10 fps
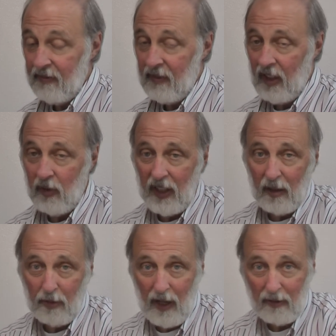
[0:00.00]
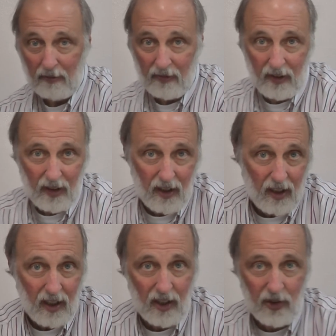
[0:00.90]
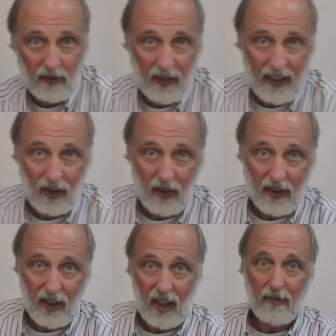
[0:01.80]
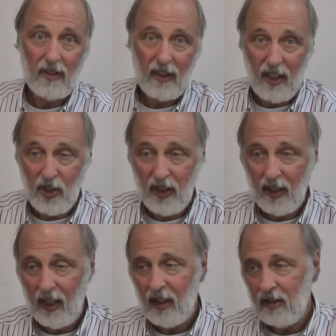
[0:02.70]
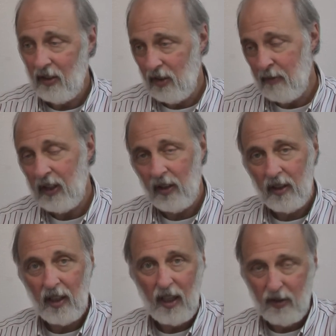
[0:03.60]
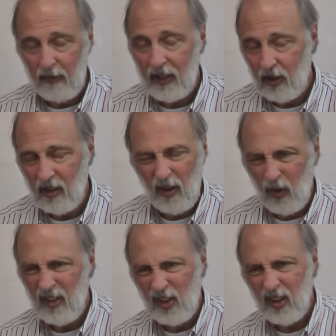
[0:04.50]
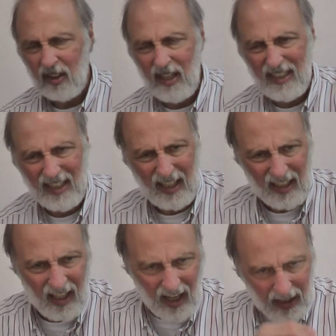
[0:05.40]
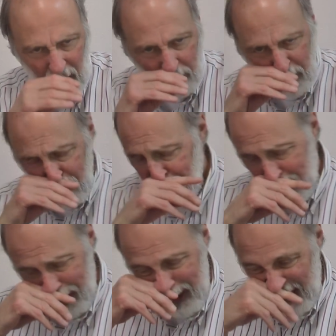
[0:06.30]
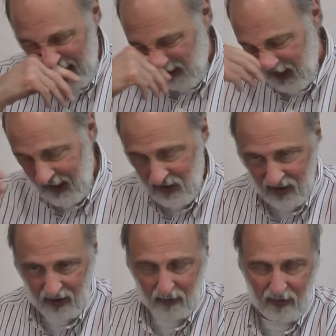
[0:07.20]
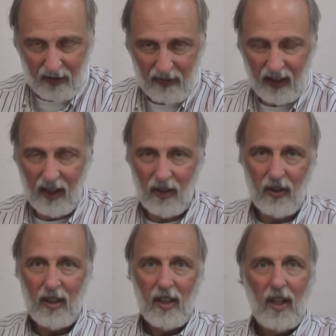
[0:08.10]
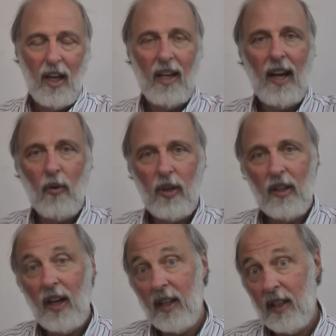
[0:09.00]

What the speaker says: Now we got a problem, because they're fighting all the time in the kitchen, like, no, let me cook tonight, it's my turn. No, well, you cooked last night. I know, but I didn't have a chance to cook my, and now what do you got?